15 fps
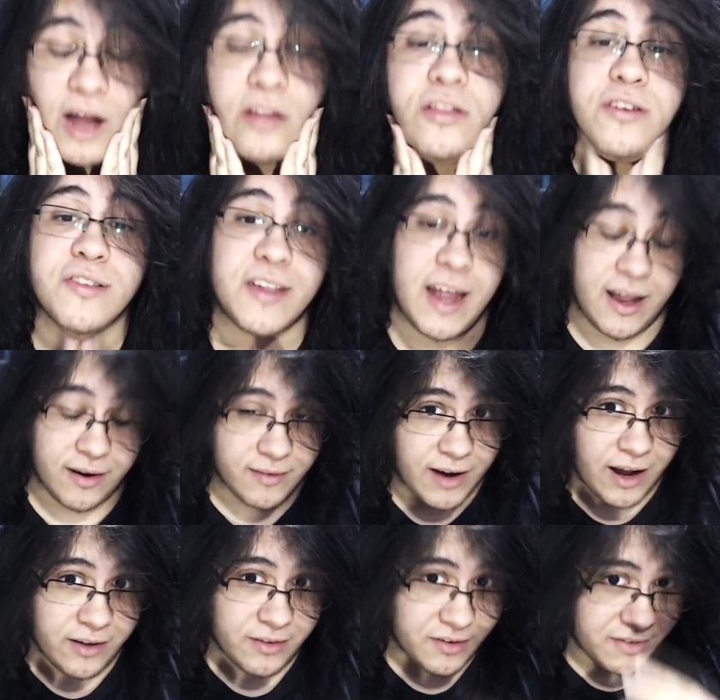I understand
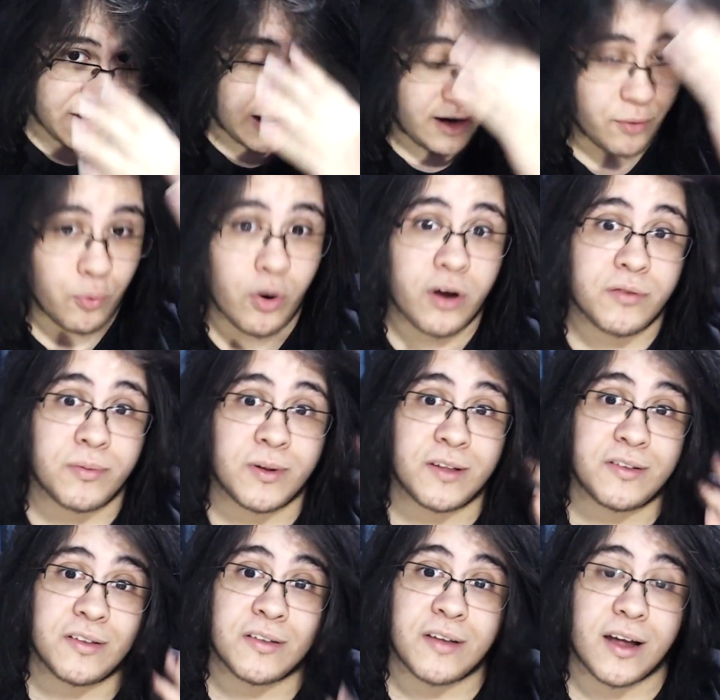it works
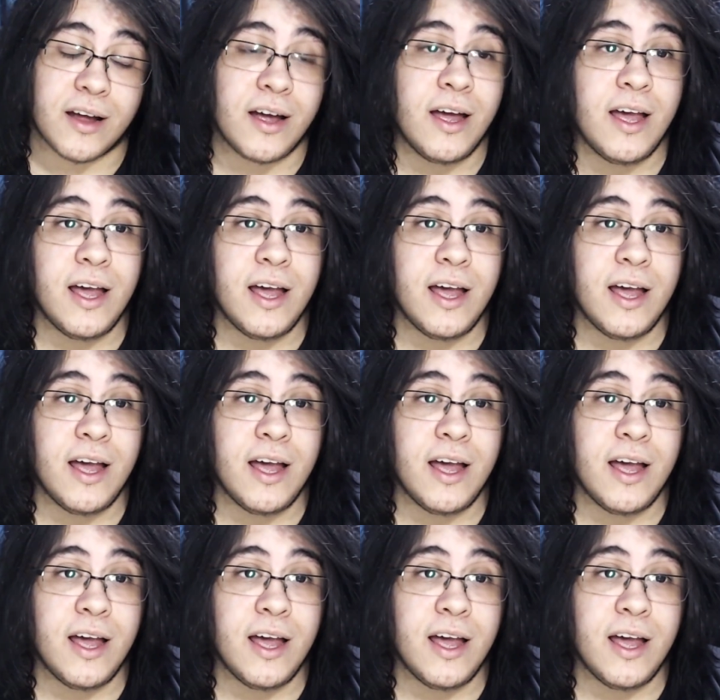because it's like